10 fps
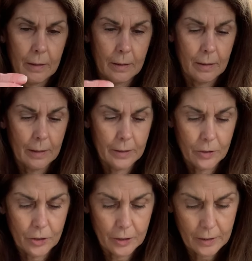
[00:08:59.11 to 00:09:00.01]
So
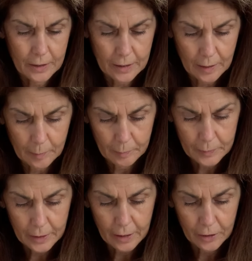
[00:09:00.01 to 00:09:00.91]
let's just
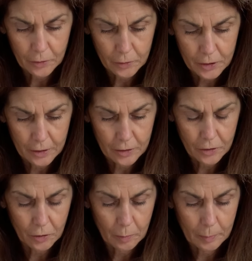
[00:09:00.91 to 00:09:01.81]
tie a knot in the
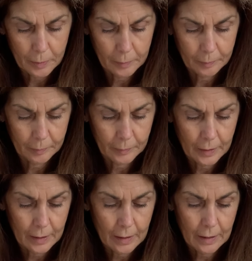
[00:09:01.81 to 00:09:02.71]
top
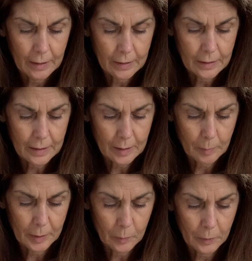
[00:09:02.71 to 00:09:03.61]
so the
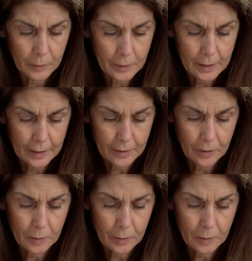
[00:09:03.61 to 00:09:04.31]
pinwheel stays